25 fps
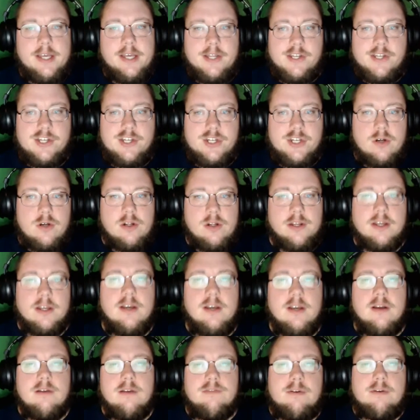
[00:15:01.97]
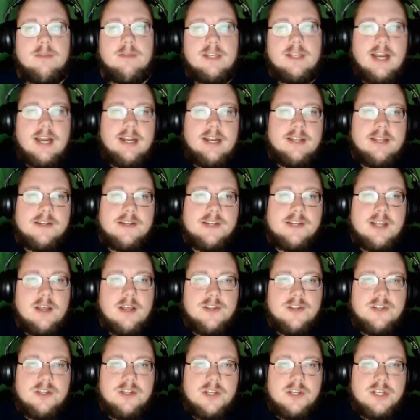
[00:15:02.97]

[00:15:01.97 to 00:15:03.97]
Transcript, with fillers: and sold, from the tiniest cells in the